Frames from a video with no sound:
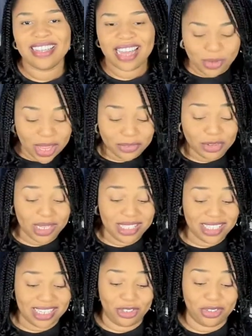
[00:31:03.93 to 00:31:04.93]
We have to be
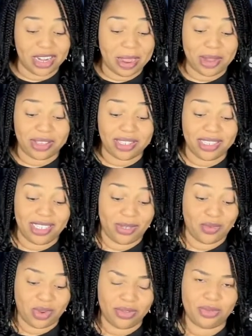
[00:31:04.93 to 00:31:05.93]
intentional about these
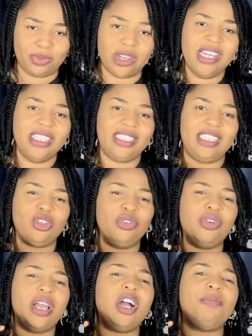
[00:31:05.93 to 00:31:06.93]
ones. This is going
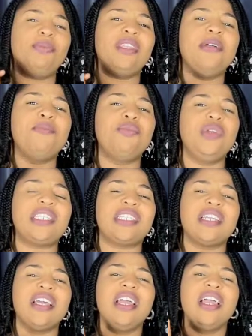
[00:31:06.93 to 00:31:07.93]
to help them with
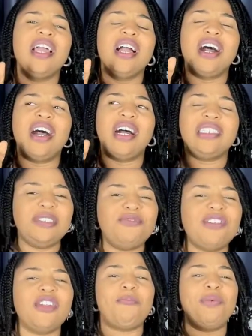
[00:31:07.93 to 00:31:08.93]

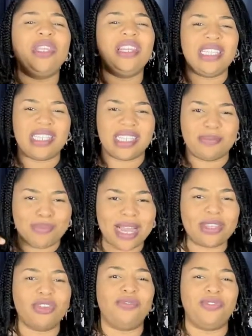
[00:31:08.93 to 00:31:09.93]
developing this
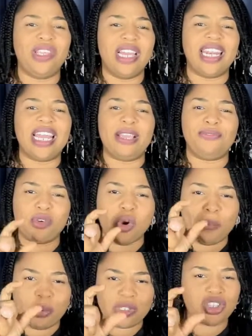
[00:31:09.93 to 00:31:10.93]
part of their lives.
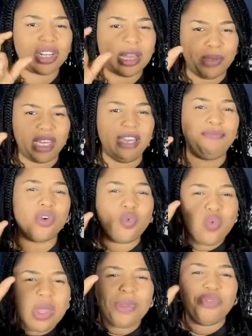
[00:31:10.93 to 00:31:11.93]
Oppositional behavior
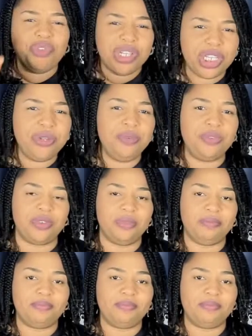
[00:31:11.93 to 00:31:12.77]
will be reduced.